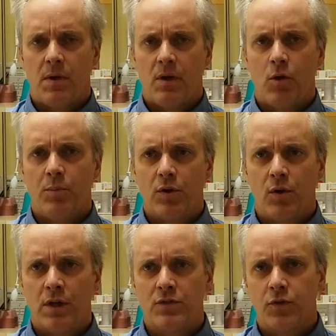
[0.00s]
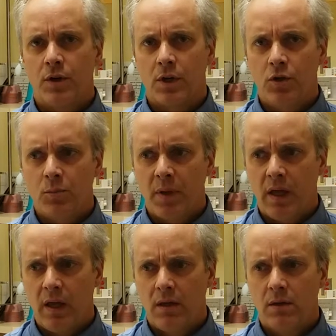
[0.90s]
opioids for acute
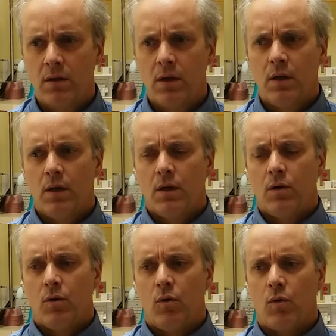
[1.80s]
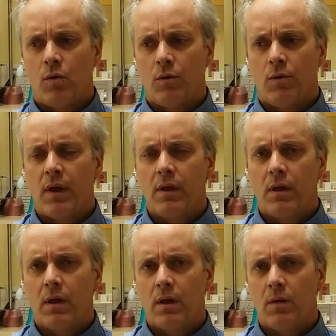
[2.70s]
pain or
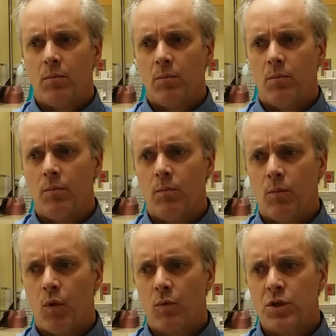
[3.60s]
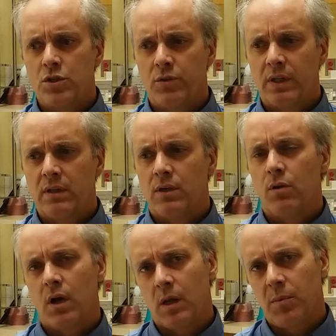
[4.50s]
more restricted
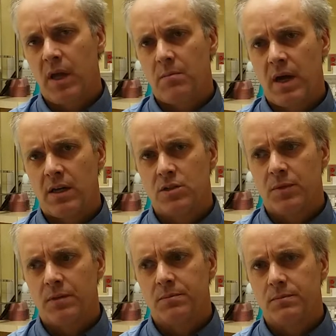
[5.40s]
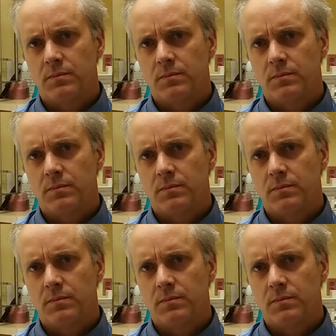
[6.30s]
chronic pain management.